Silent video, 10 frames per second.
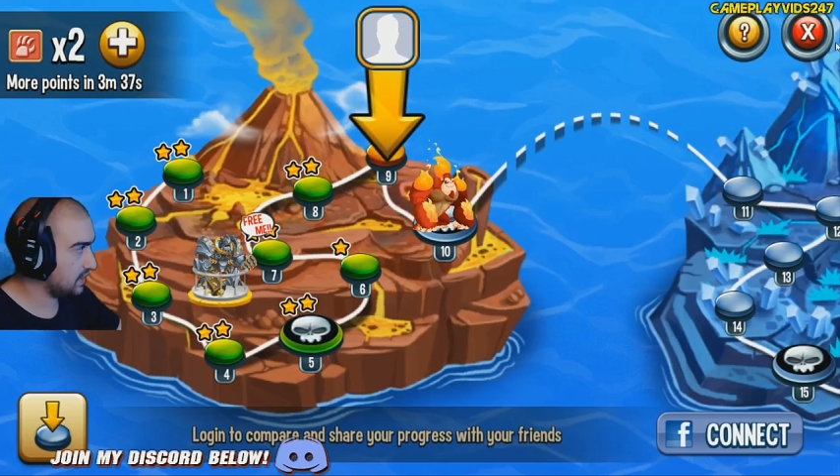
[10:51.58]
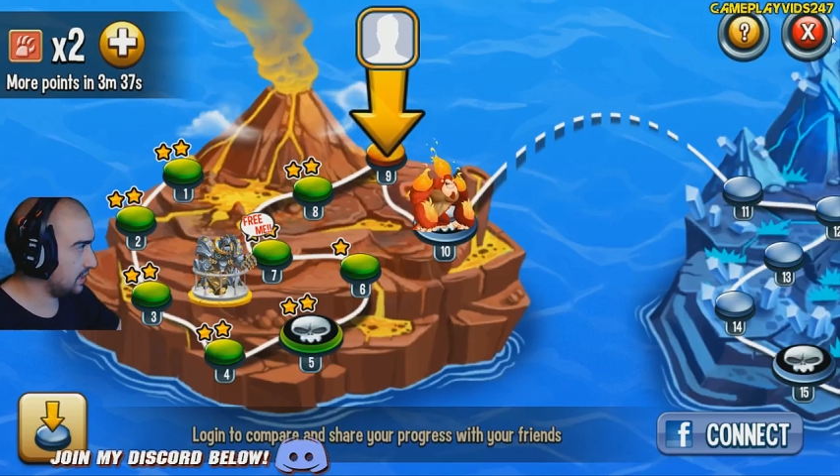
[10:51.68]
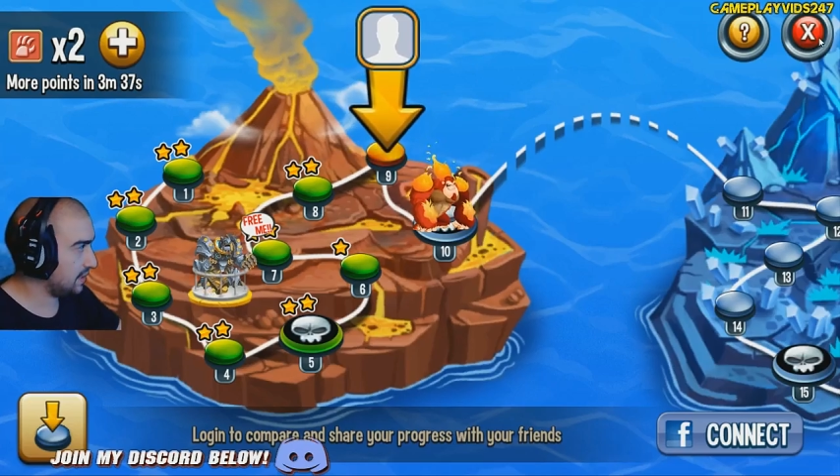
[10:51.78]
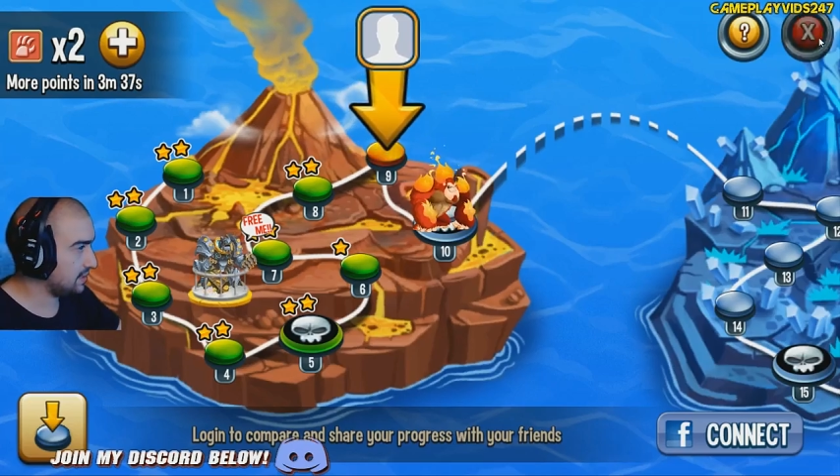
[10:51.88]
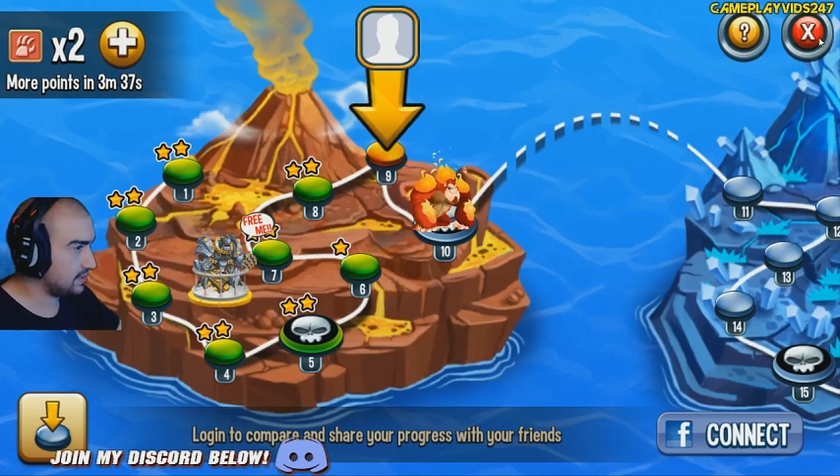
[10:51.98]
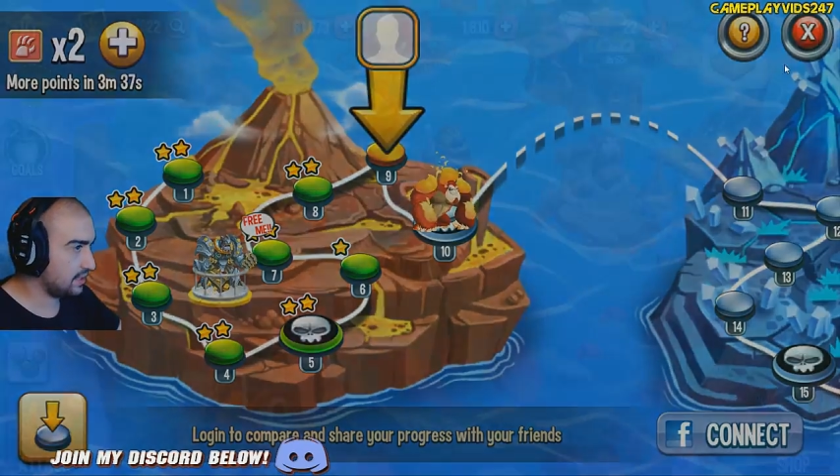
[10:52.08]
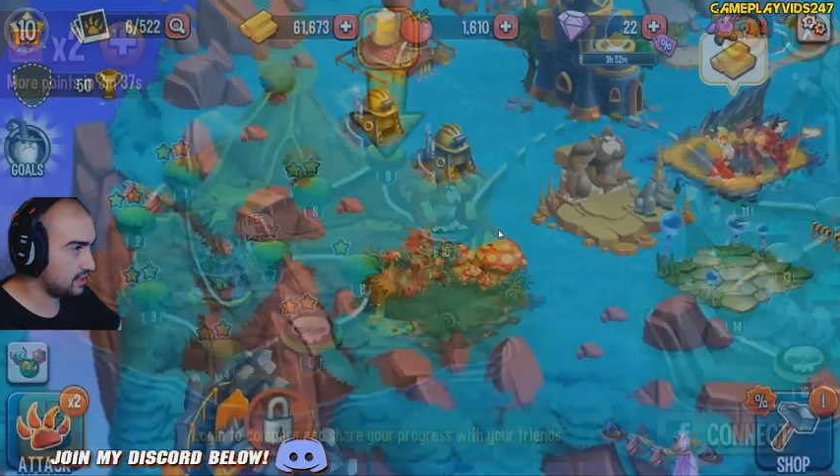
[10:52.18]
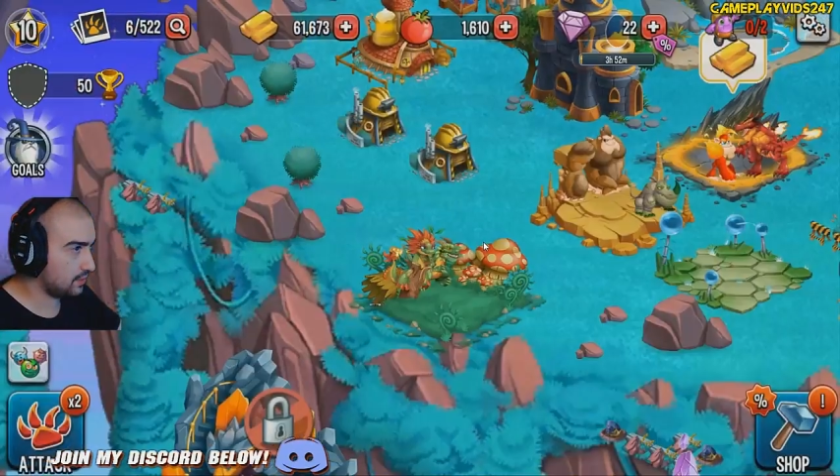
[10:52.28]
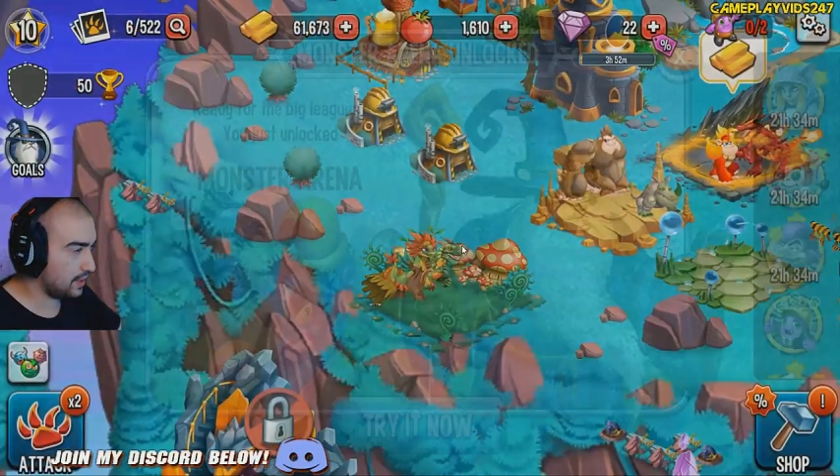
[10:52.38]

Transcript: Now that's done as